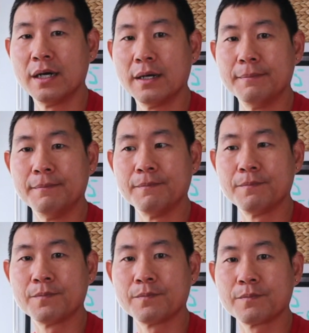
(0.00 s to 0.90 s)

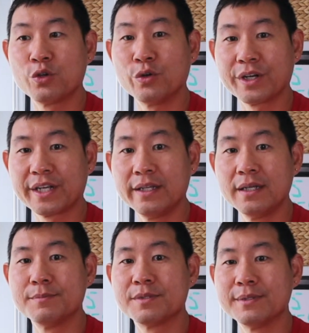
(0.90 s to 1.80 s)
curriculum specifically,
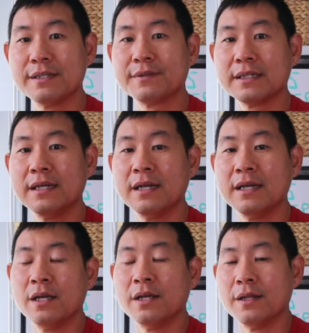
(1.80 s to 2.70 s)
that talk
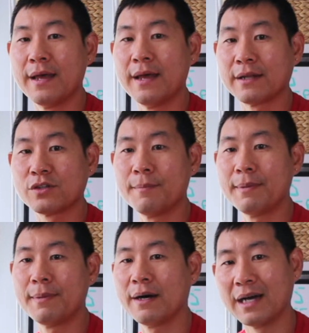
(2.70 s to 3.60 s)
about how this
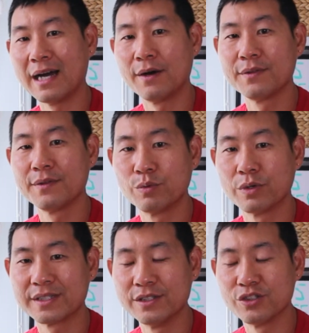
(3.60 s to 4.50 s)
works in schools.
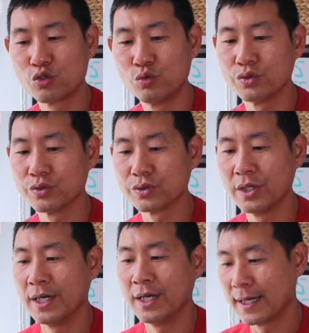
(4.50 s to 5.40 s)
We'll
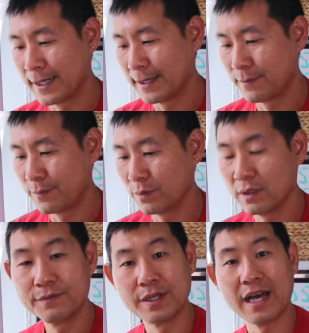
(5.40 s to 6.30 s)
love to have a
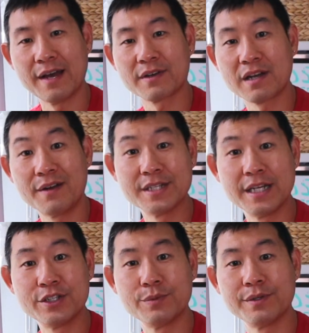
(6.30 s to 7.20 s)
conversation with you guys.
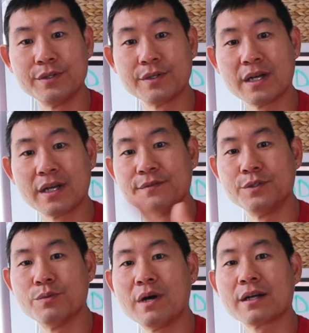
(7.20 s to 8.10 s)
If you want, go ahead
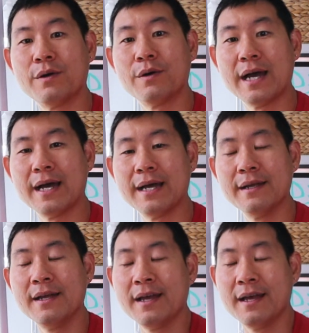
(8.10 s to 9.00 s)

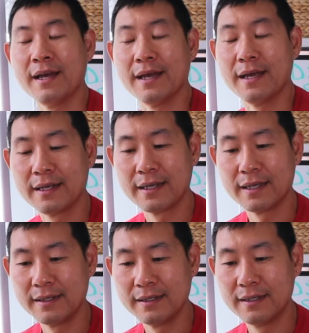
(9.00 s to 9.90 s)
and
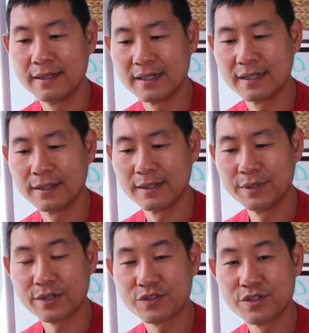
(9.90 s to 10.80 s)
reach out to me, and
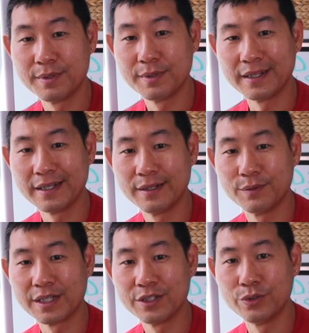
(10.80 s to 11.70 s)
we'll get you
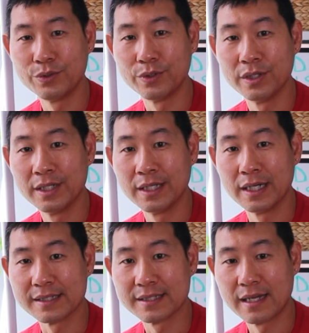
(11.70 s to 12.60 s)
set up with
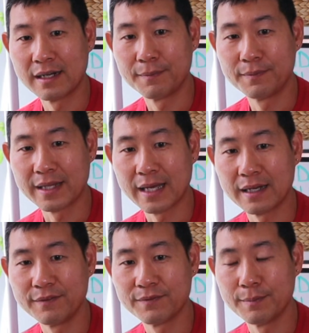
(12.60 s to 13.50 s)
that information.
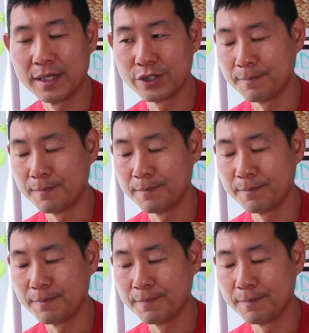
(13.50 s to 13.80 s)
But